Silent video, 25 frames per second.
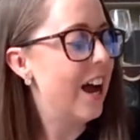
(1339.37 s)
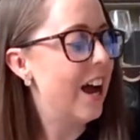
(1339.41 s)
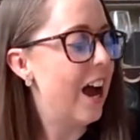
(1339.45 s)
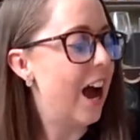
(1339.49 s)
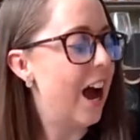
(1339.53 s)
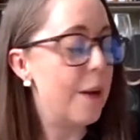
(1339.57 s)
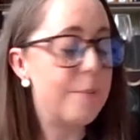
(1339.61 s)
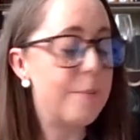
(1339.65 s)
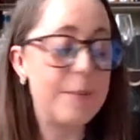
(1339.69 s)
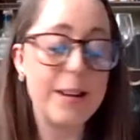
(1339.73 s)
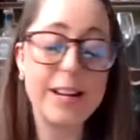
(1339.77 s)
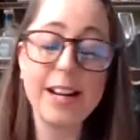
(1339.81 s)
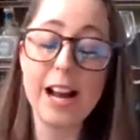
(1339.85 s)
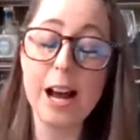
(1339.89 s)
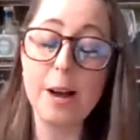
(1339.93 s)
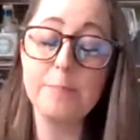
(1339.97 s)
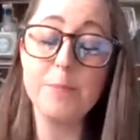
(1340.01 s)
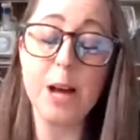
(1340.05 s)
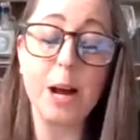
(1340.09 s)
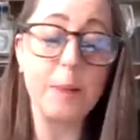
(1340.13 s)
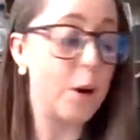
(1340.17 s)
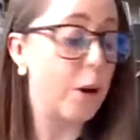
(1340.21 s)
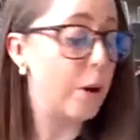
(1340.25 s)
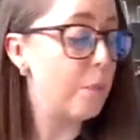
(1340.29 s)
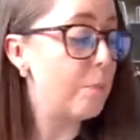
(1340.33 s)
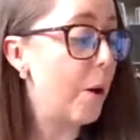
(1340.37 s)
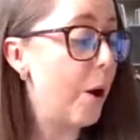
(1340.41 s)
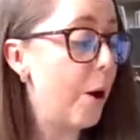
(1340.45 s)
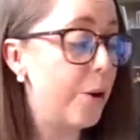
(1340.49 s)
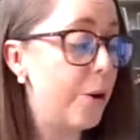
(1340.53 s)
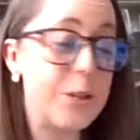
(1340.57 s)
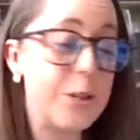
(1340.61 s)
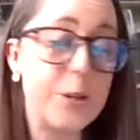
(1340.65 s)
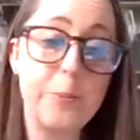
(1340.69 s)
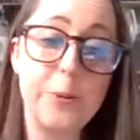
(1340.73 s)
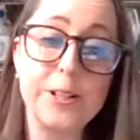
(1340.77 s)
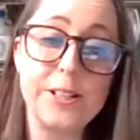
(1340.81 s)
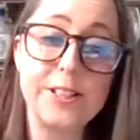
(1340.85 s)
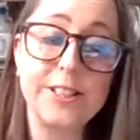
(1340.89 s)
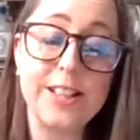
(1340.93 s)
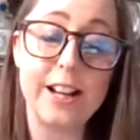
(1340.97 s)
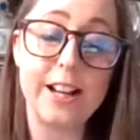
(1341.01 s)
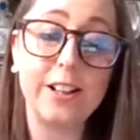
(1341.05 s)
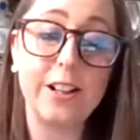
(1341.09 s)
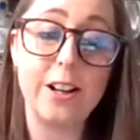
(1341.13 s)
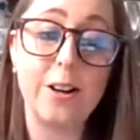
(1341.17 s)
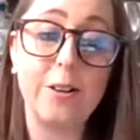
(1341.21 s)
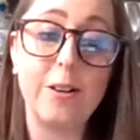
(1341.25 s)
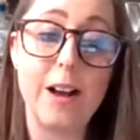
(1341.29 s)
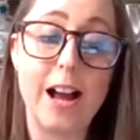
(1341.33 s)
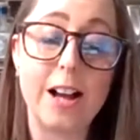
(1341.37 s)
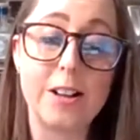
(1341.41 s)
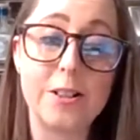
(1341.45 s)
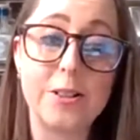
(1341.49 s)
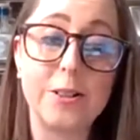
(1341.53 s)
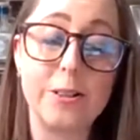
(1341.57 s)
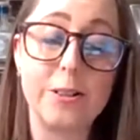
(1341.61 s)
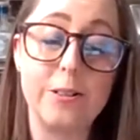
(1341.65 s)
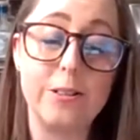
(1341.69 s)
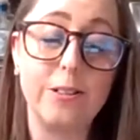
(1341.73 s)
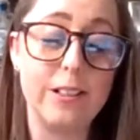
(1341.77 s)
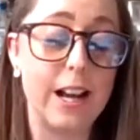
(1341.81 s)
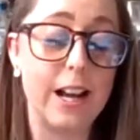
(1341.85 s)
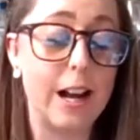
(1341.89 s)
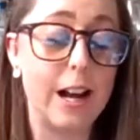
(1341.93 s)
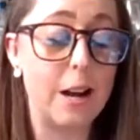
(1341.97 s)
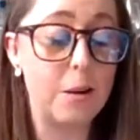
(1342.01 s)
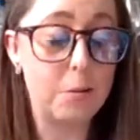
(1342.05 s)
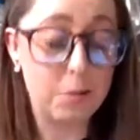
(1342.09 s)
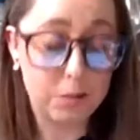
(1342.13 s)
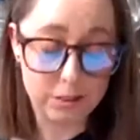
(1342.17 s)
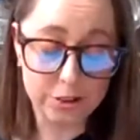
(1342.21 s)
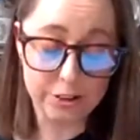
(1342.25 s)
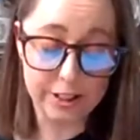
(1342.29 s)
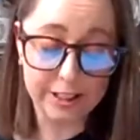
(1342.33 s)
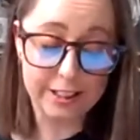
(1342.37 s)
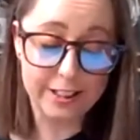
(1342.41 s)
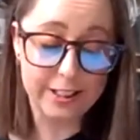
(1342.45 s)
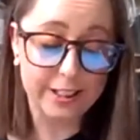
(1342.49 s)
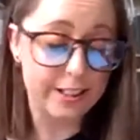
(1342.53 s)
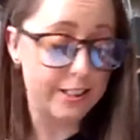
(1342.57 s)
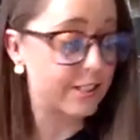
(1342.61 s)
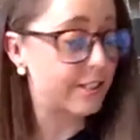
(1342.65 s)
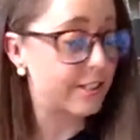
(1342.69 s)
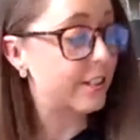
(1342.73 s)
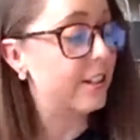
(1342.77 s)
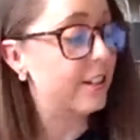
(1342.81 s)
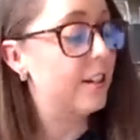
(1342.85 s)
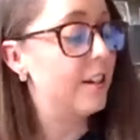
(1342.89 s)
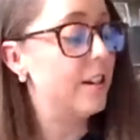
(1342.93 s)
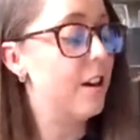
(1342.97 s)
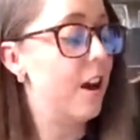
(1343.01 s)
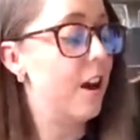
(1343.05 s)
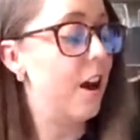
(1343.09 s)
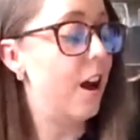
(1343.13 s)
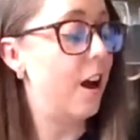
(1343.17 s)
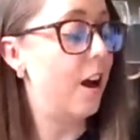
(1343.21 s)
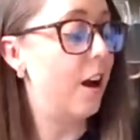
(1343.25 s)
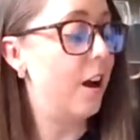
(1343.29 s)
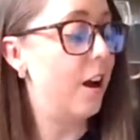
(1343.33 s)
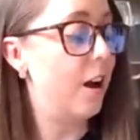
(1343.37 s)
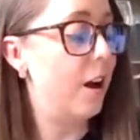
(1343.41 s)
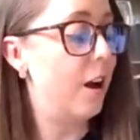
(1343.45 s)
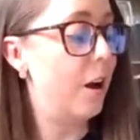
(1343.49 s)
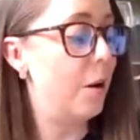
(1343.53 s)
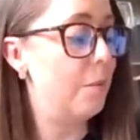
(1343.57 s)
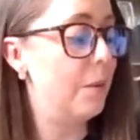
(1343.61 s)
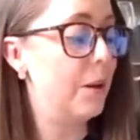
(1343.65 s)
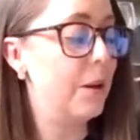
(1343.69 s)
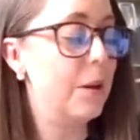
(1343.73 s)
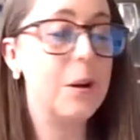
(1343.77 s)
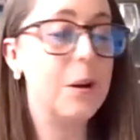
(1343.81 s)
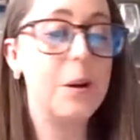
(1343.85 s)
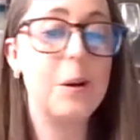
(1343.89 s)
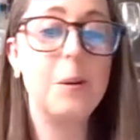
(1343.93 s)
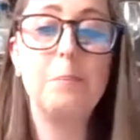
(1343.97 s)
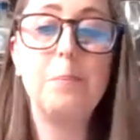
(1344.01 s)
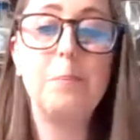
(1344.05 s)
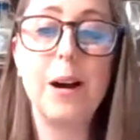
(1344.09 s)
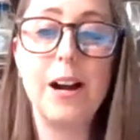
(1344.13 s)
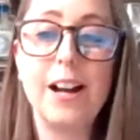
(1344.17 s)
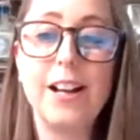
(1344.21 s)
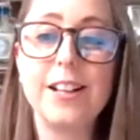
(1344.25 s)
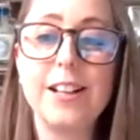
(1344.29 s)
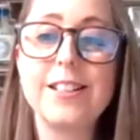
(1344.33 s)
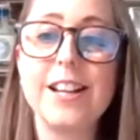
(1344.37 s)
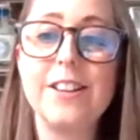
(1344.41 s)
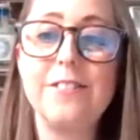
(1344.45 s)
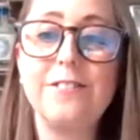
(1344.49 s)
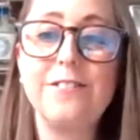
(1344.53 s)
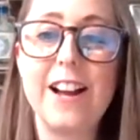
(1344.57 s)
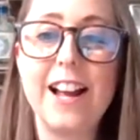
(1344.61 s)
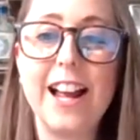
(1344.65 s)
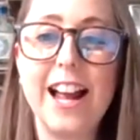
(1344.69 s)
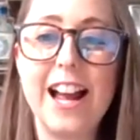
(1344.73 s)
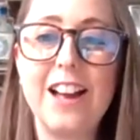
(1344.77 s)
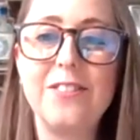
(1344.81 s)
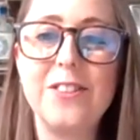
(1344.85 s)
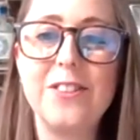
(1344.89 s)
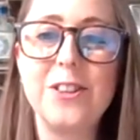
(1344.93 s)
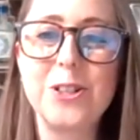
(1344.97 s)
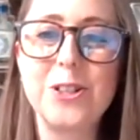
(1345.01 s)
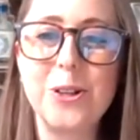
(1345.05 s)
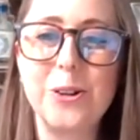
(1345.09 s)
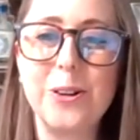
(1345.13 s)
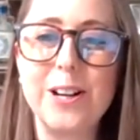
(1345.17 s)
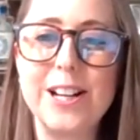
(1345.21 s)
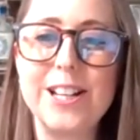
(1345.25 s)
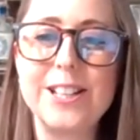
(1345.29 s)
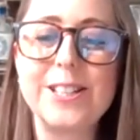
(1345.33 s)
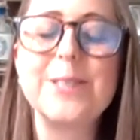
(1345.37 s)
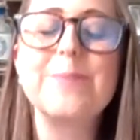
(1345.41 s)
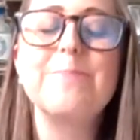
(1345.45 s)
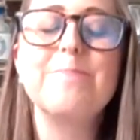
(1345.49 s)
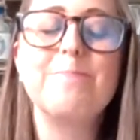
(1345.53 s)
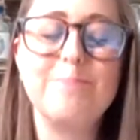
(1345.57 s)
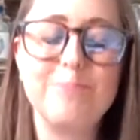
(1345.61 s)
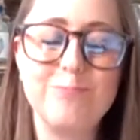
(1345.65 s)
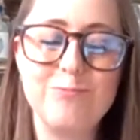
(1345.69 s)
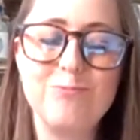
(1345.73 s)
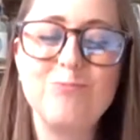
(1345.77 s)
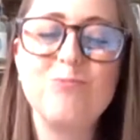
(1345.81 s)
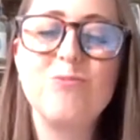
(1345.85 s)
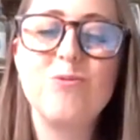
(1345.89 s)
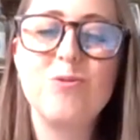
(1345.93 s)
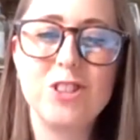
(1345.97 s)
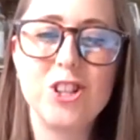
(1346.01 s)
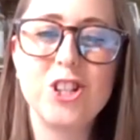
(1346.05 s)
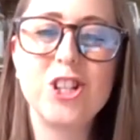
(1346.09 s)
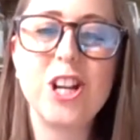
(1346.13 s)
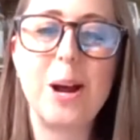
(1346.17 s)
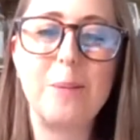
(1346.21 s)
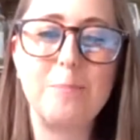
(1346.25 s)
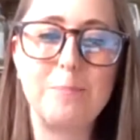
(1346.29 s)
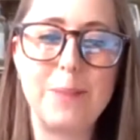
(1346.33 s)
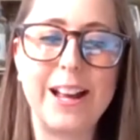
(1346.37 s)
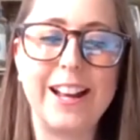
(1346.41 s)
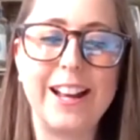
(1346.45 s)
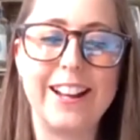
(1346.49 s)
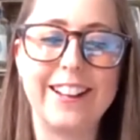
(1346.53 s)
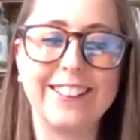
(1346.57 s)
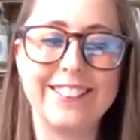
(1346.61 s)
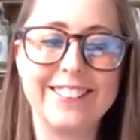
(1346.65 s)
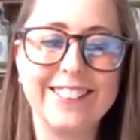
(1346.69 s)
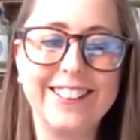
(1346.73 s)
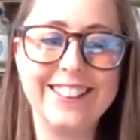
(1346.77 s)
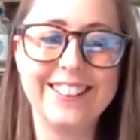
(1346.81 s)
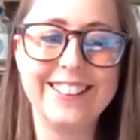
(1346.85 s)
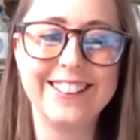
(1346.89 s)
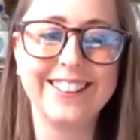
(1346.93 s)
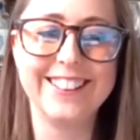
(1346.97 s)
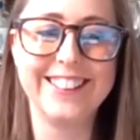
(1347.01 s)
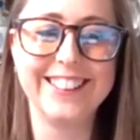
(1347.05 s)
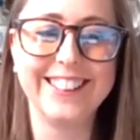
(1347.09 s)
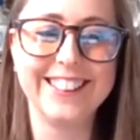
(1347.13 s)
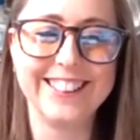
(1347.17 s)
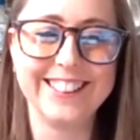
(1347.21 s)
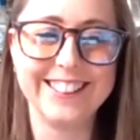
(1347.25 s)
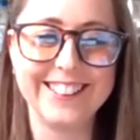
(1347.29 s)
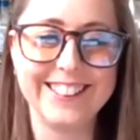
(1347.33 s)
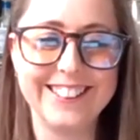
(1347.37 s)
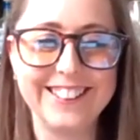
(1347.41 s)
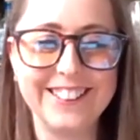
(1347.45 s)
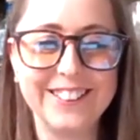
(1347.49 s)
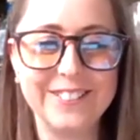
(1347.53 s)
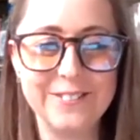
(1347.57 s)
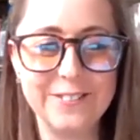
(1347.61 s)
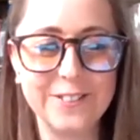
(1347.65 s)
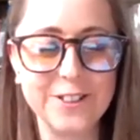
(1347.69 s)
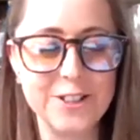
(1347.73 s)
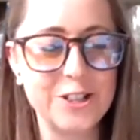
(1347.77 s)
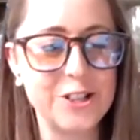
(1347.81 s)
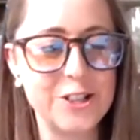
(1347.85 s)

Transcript: I mean, I'm not opposed to Prosecco at all. I will drink it. But if I had the choice, champagne for